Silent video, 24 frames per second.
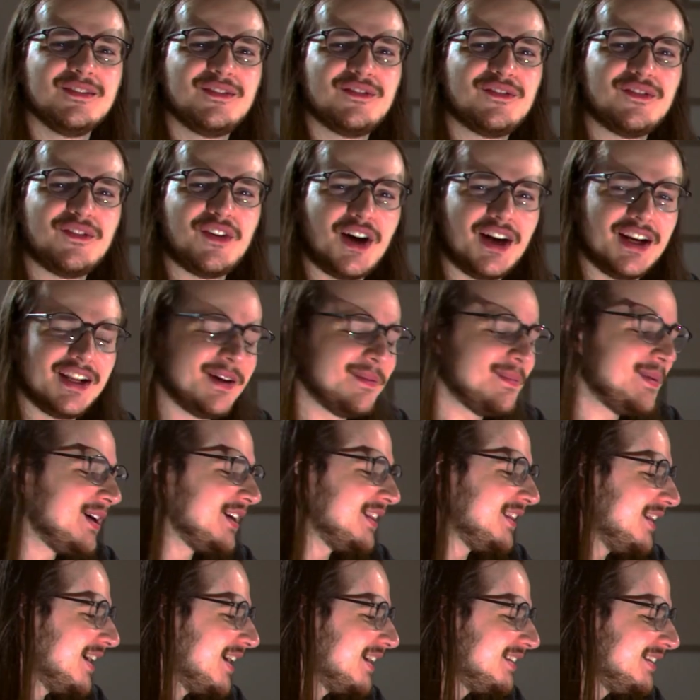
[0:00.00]
fun about
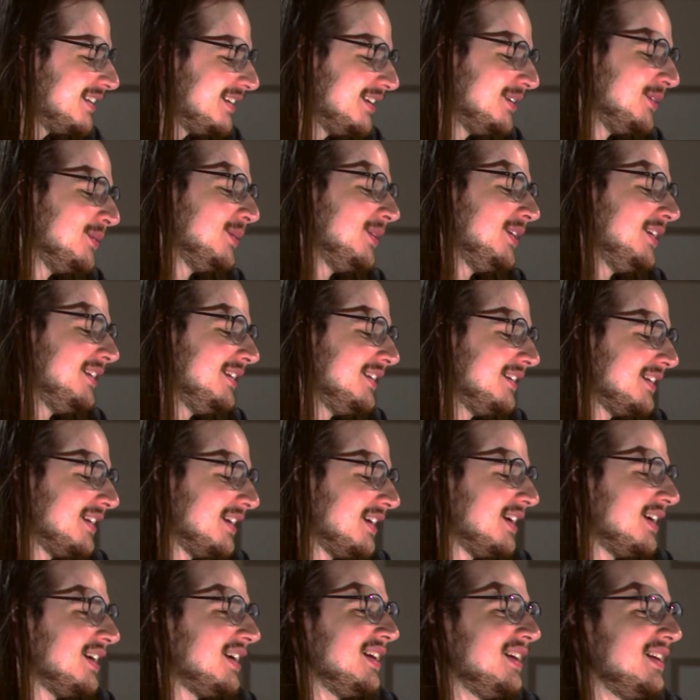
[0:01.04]
that series
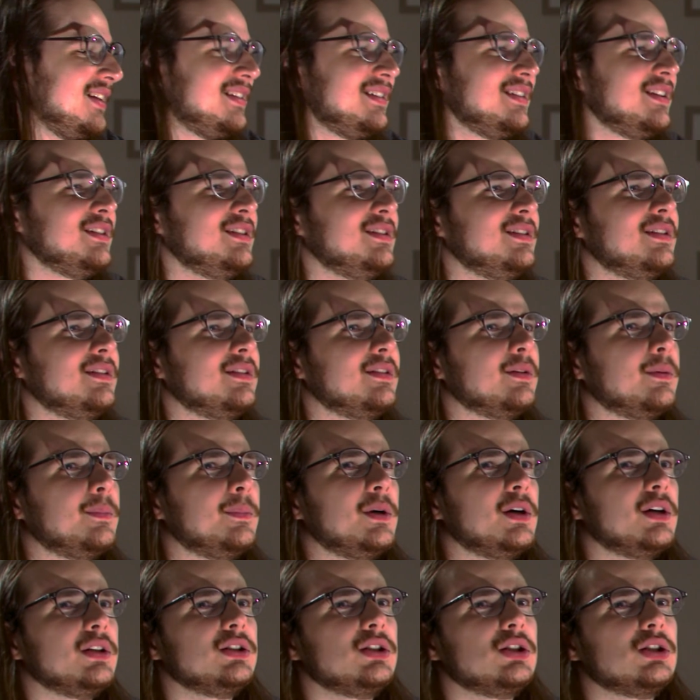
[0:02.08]
is not so
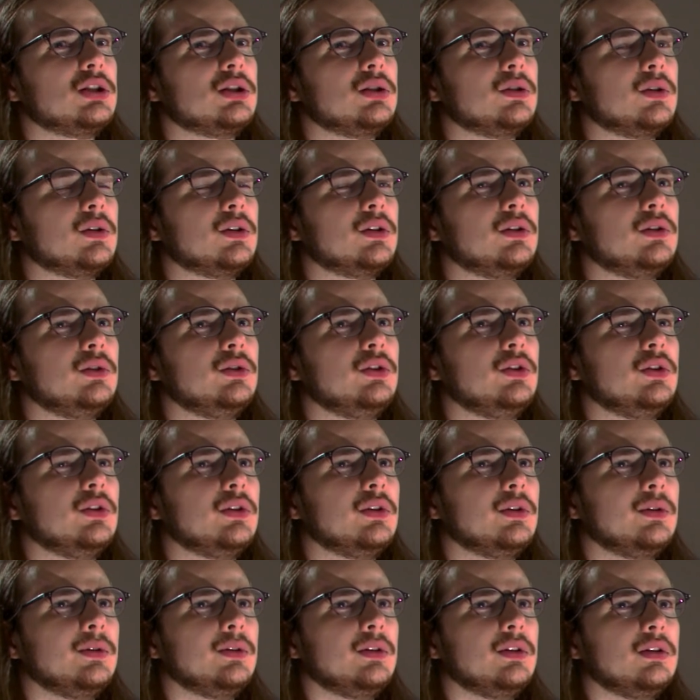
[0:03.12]
much, you know,
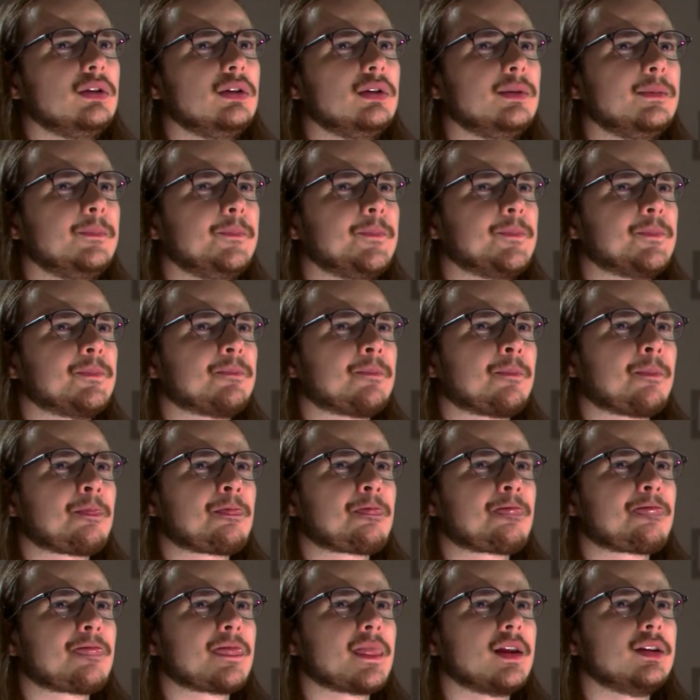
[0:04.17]

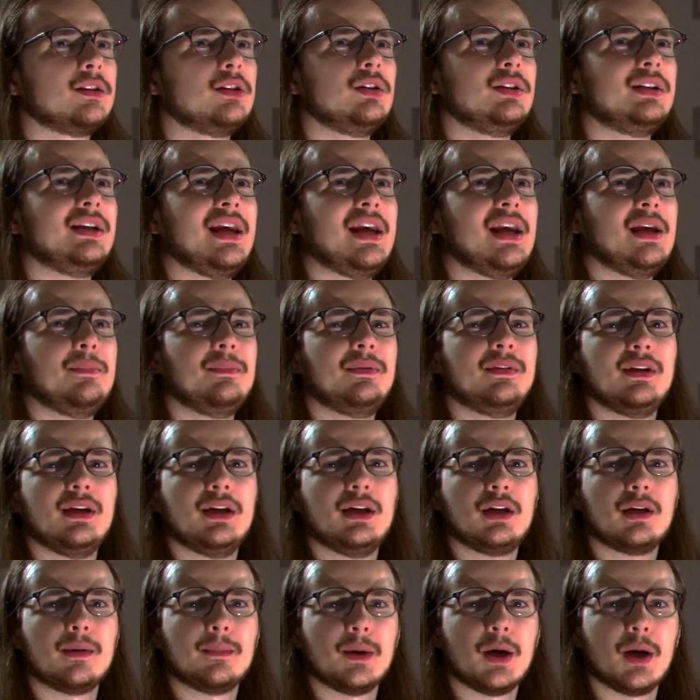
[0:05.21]
the games they
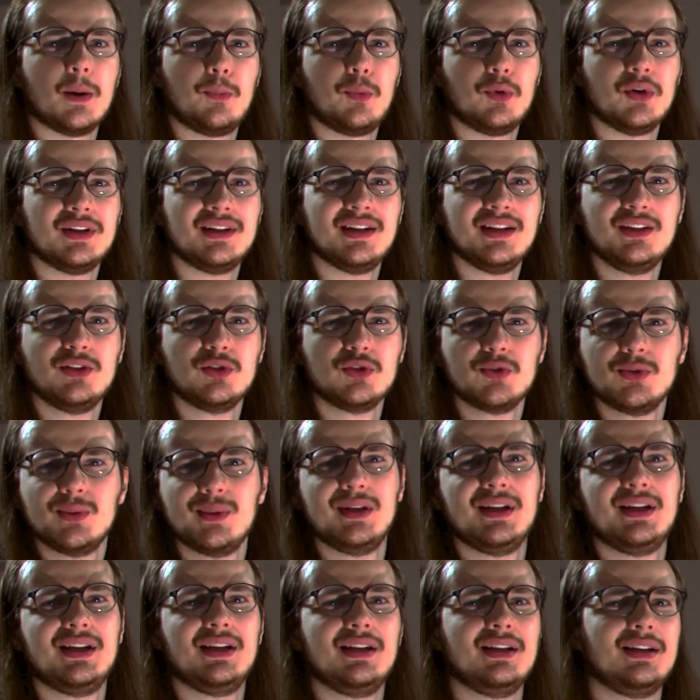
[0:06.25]
come up with. They don't
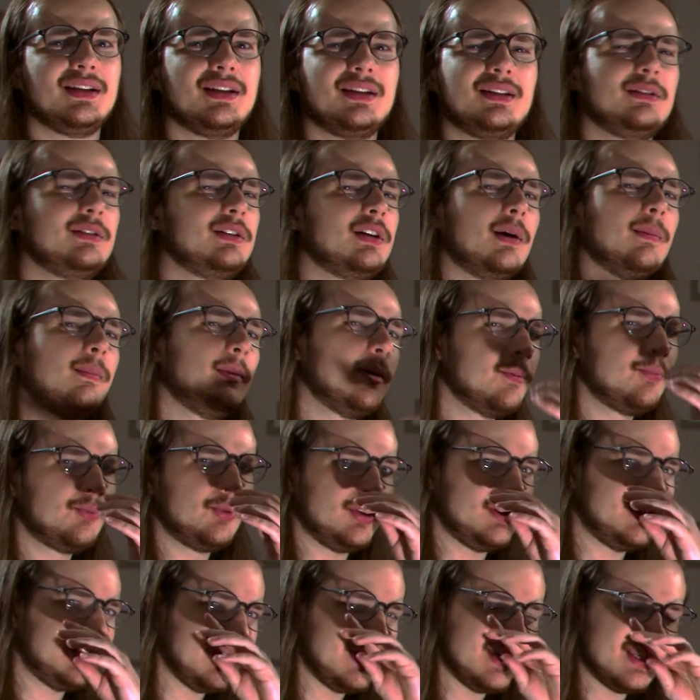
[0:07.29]
really come up
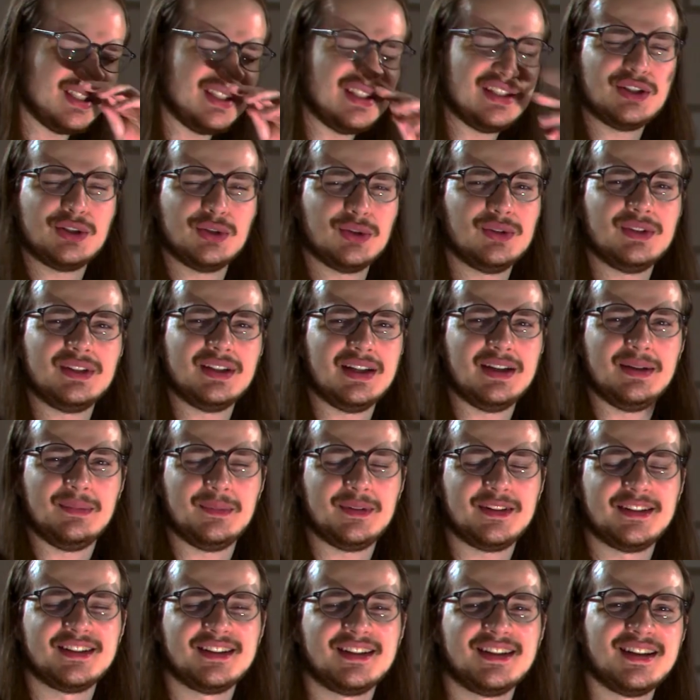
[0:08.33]
with any good
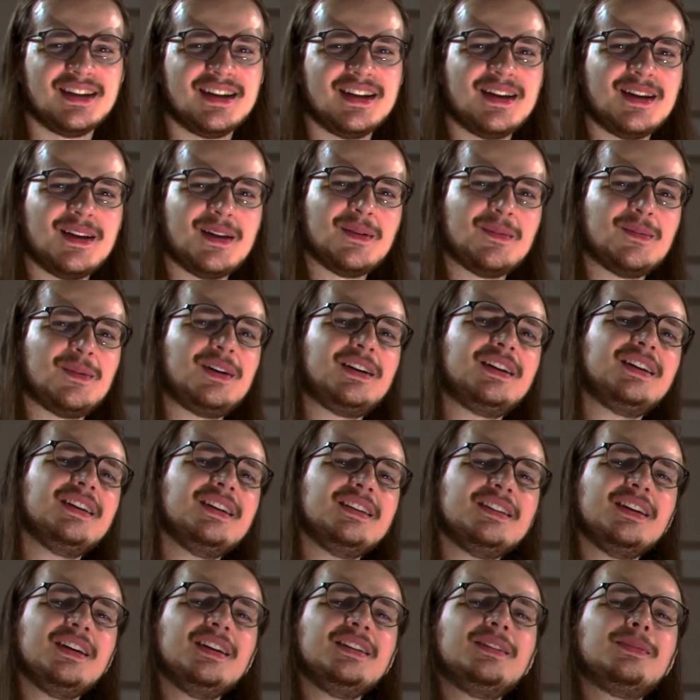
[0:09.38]
games, but
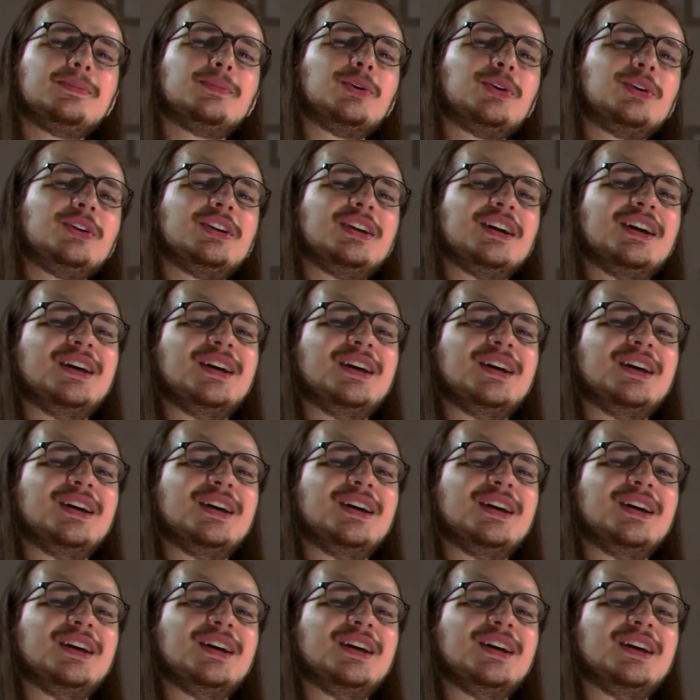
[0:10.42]
it's more